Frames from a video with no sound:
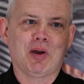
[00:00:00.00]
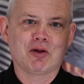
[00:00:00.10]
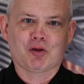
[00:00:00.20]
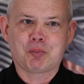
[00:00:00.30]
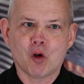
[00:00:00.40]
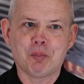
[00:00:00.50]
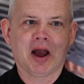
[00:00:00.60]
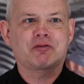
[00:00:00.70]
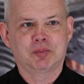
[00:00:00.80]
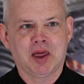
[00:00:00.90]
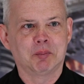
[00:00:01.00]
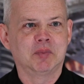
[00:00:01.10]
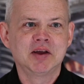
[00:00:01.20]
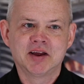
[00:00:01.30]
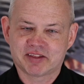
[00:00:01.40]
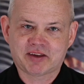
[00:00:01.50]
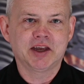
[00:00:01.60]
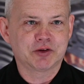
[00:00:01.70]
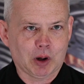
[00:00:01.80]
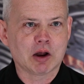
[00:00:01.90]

amount of support back from them. It's key to